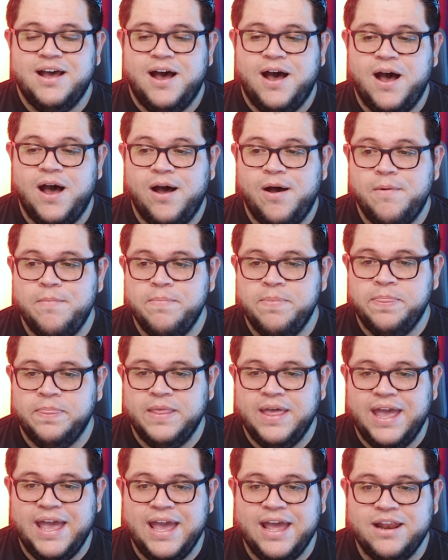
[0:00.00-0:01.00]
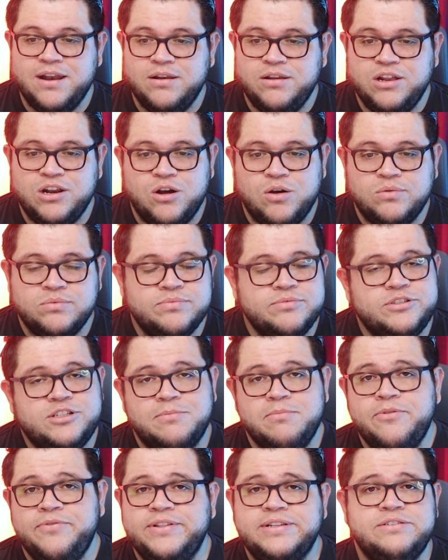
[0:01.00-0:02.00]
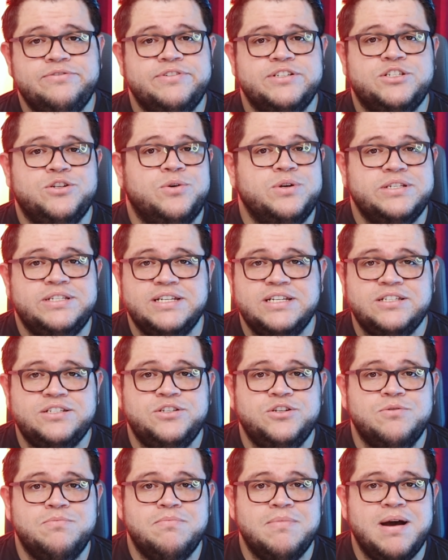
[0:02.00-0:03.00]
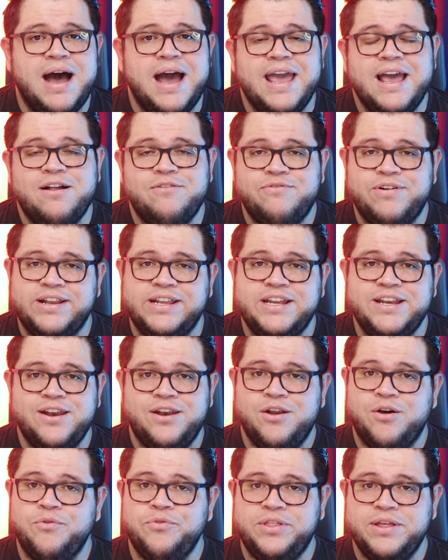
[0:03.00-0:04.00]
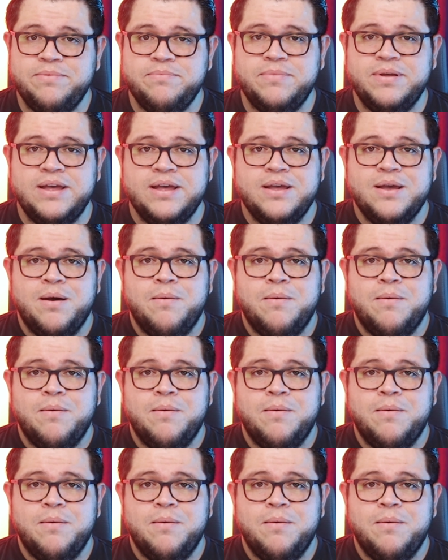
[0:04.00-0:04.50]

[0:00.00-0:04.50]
And some of these resources you might already know them,